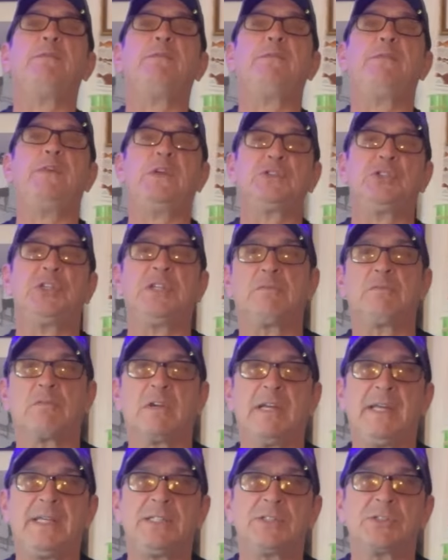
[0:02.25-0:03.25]
fishing
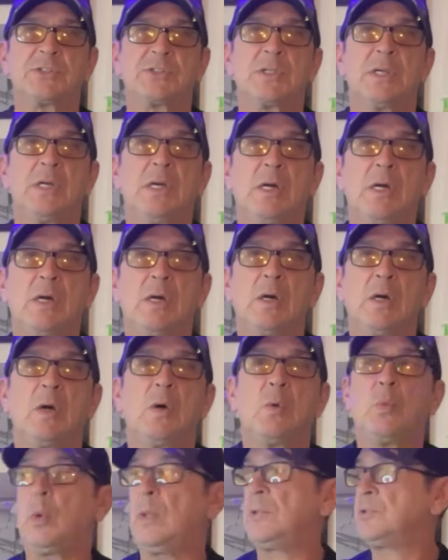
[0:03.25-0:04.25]
rigs
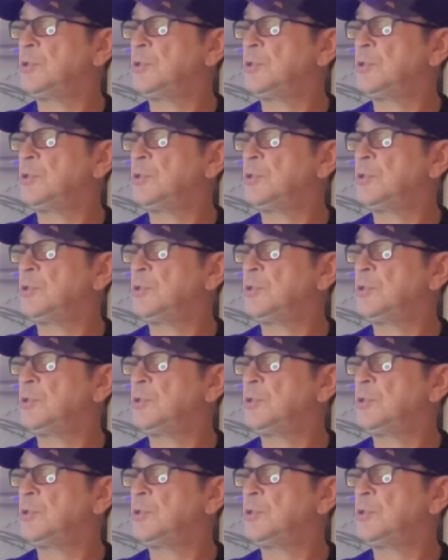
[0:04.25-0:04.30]
with